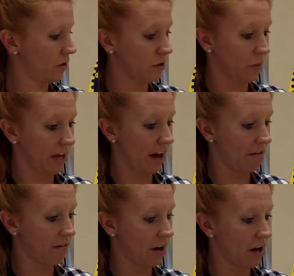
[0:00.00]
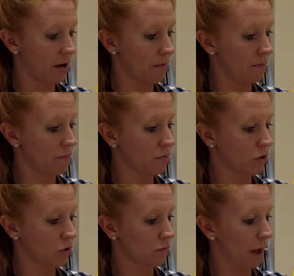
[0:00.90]
So we have the
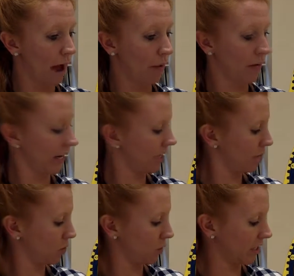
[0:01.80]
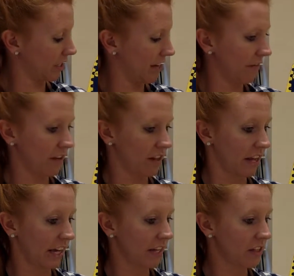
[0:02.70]
hour hand in between the 7 and
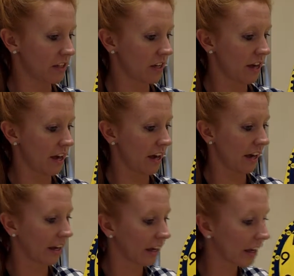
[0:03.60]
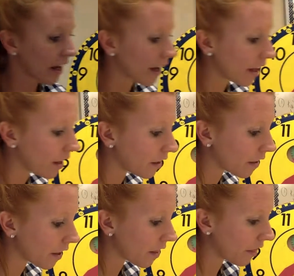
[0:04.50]
the 8,
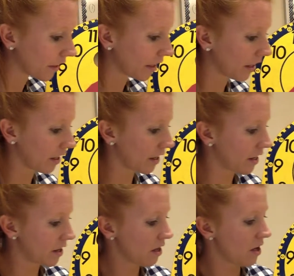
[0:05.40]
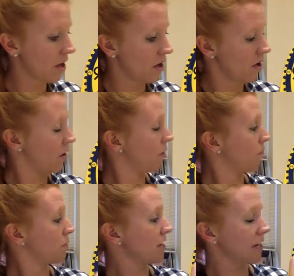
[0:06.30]
and the
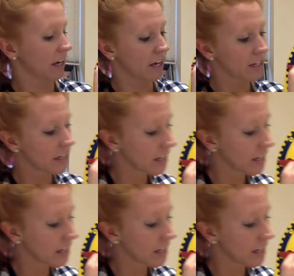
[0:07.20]
big hand